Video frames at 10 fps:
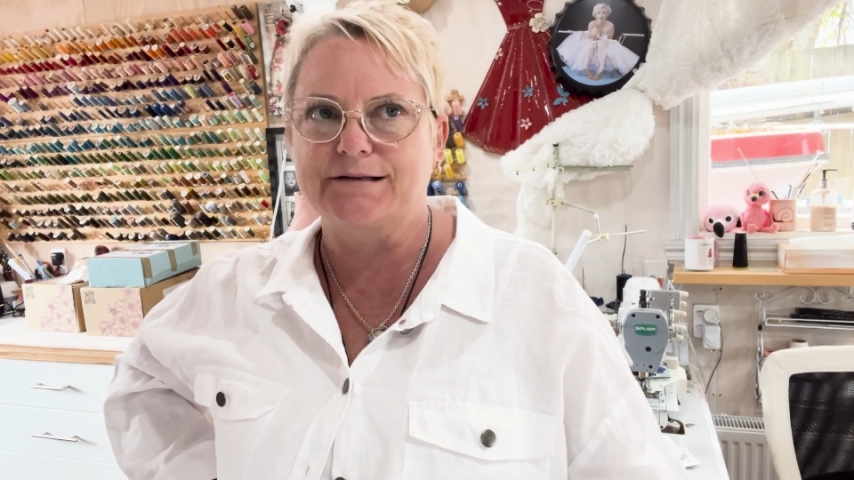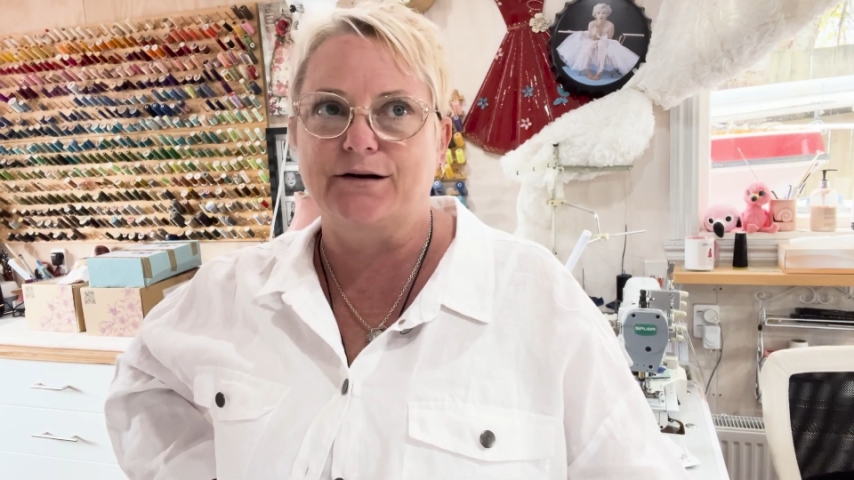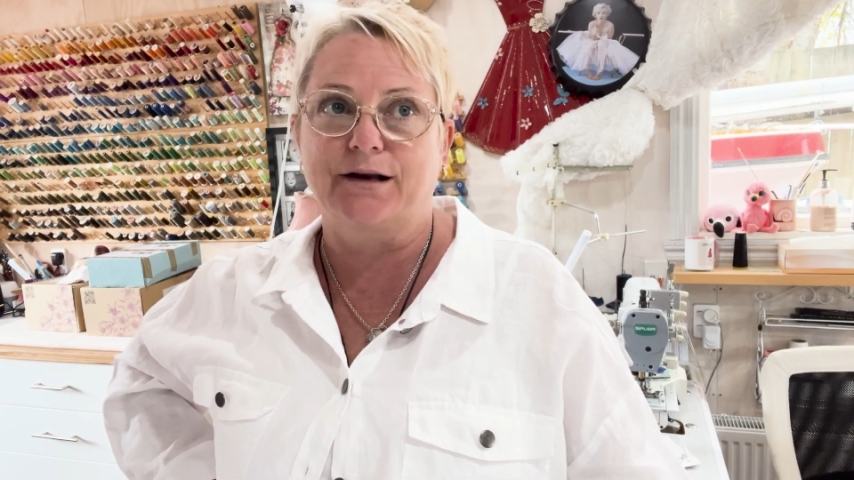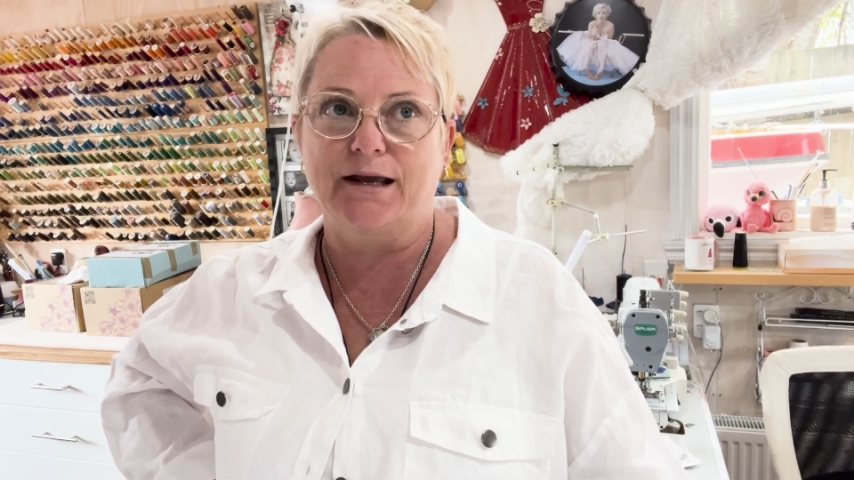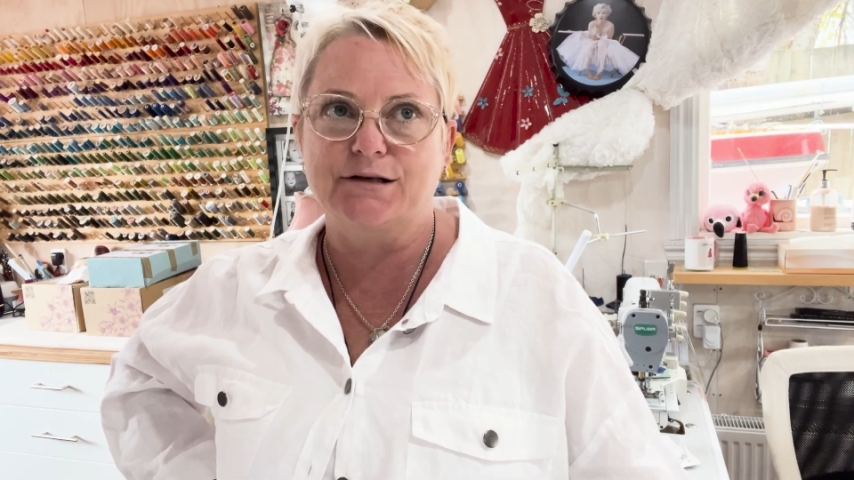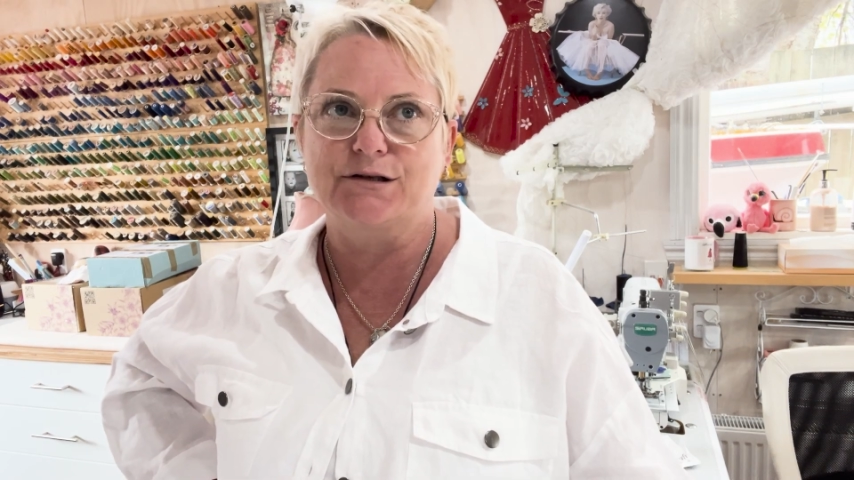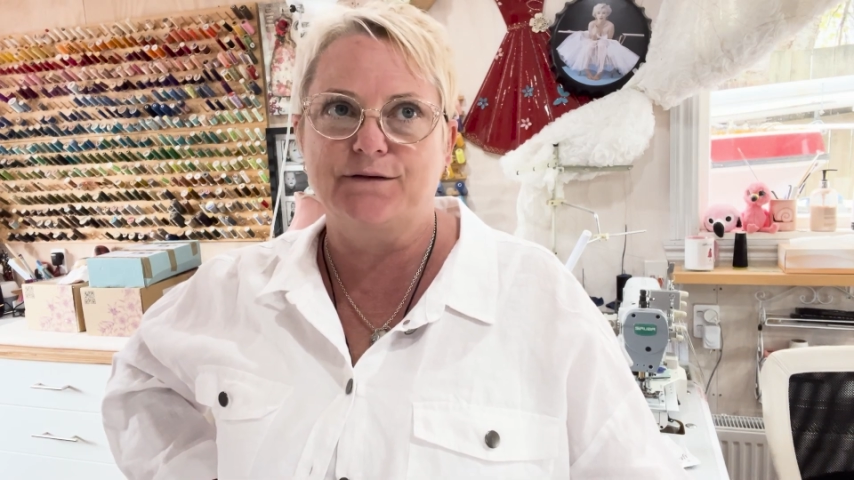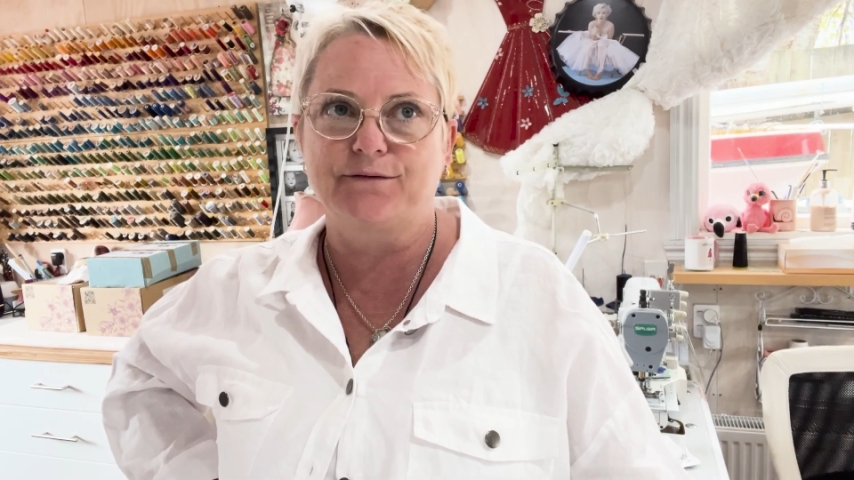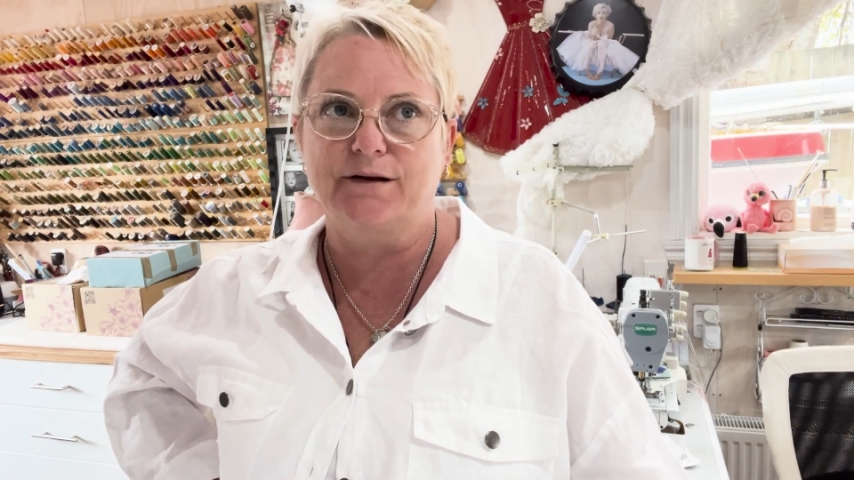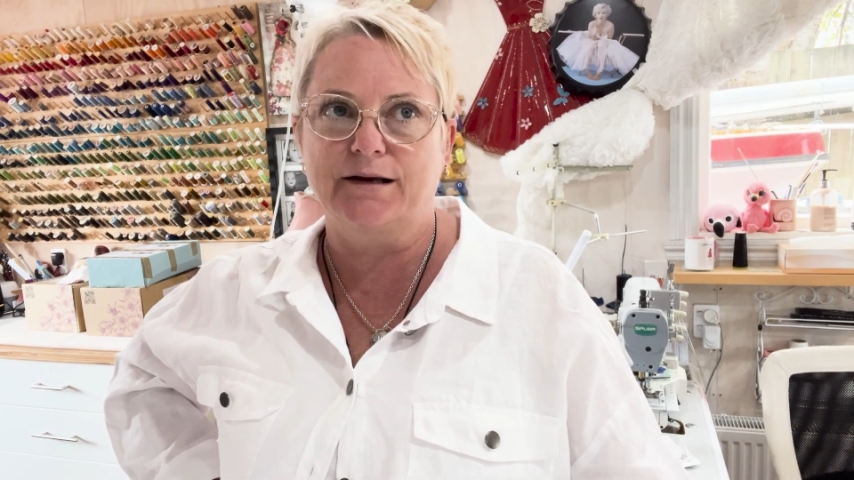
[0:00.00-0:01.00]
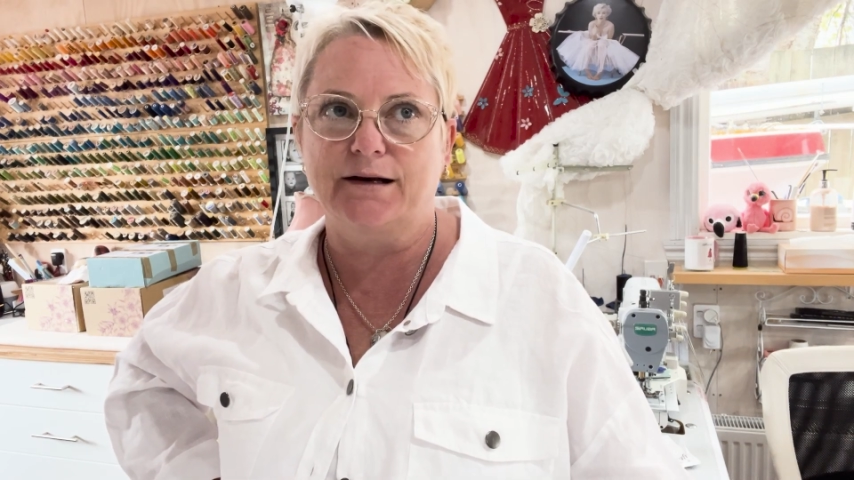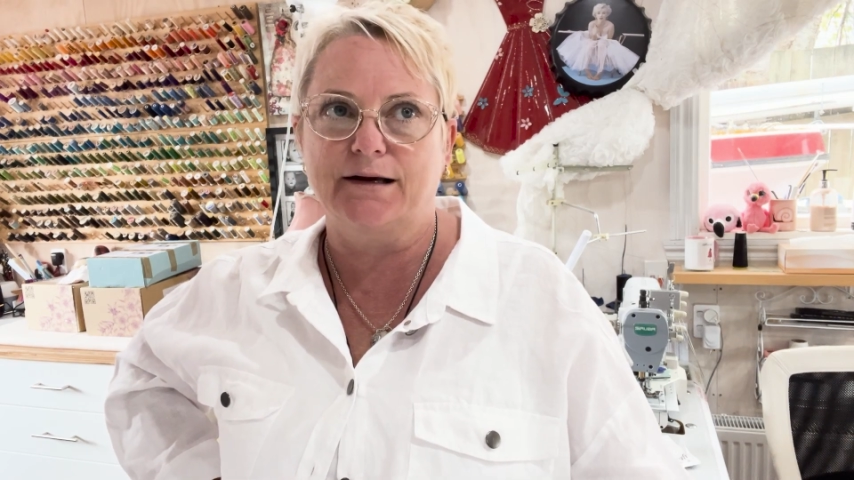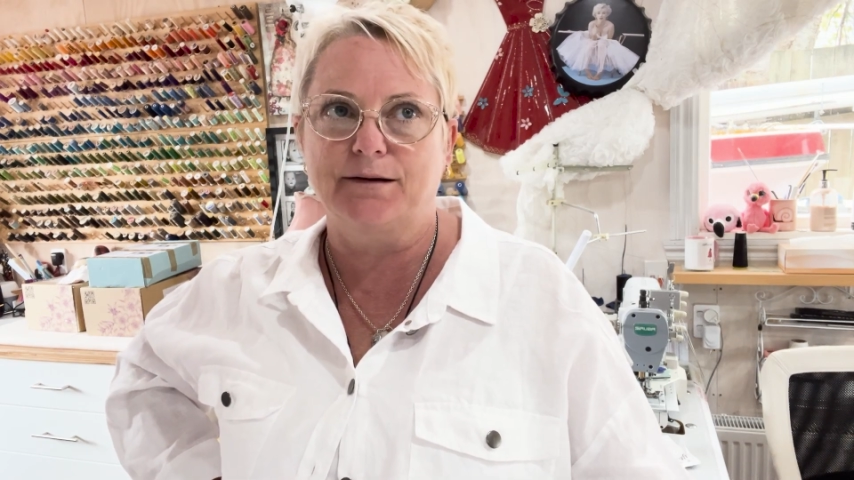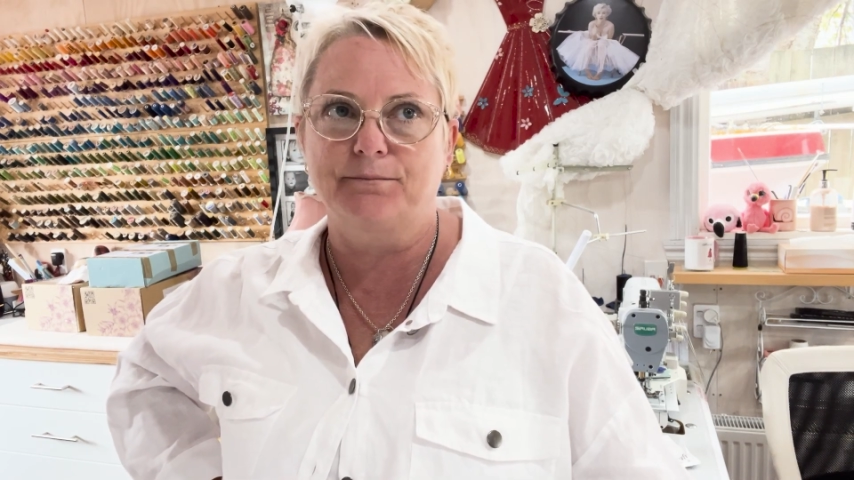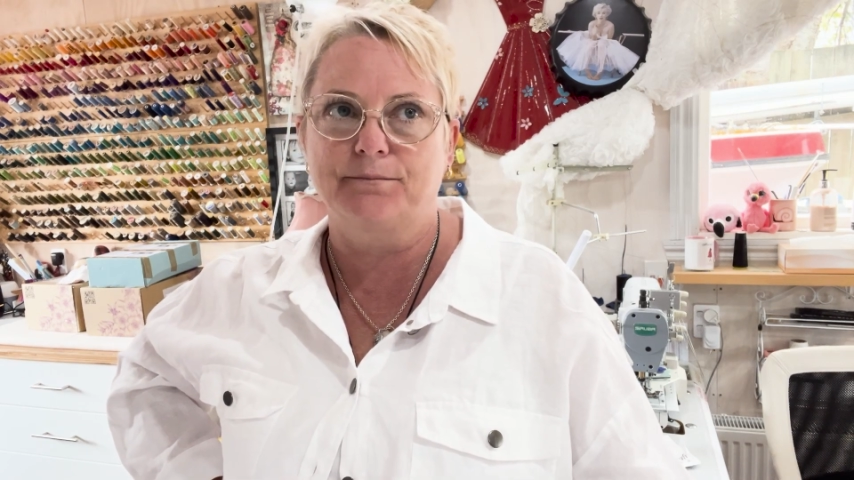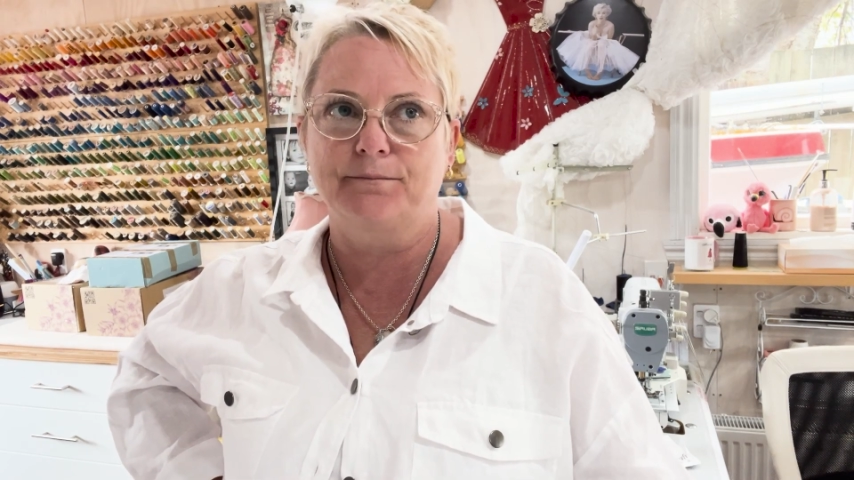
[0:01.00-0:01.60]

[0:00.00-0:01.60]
only actually filling it up.